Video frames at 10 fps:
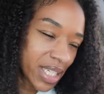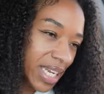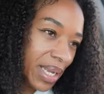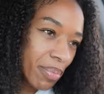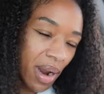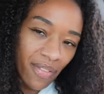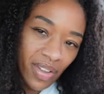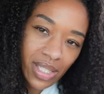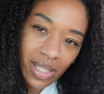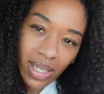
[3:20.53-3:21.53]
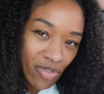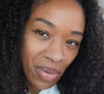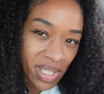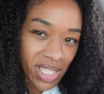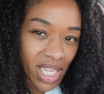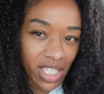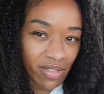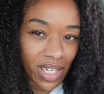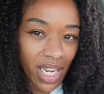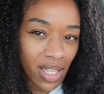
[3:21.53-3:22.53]
Didn't eat breakfast. My ribs is
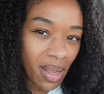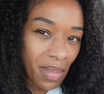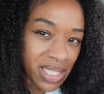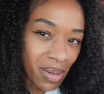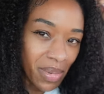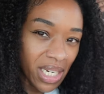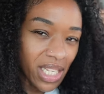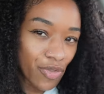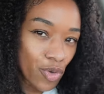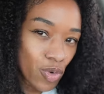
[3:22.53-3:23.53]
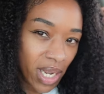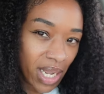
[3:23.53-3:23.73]
touching right now. Like my stomach needs food